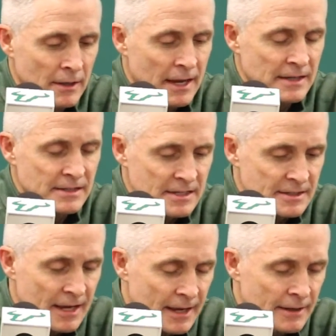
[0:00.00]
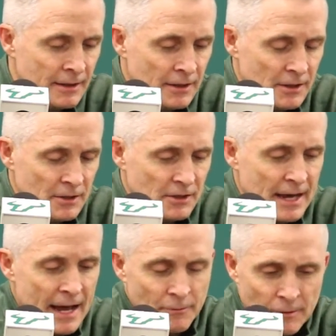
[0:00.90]
as I said, you
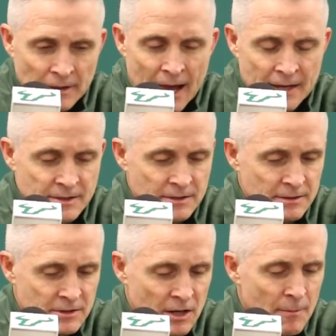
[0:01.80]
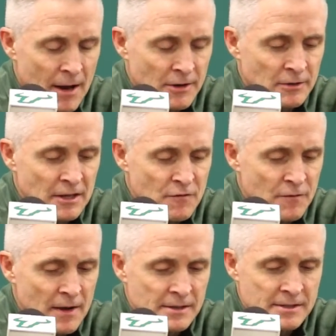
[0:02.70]
got to rely some on your
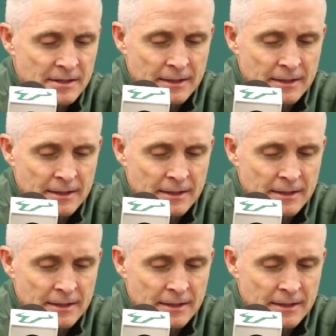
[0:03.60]
defense.